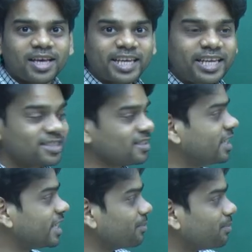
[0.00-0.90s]

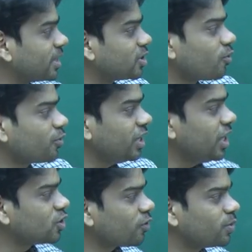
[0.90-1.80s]
Initially temperature of
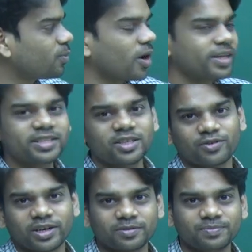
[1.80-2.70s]
each of the body is
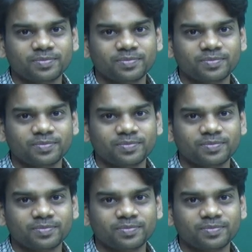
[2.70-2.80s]
different,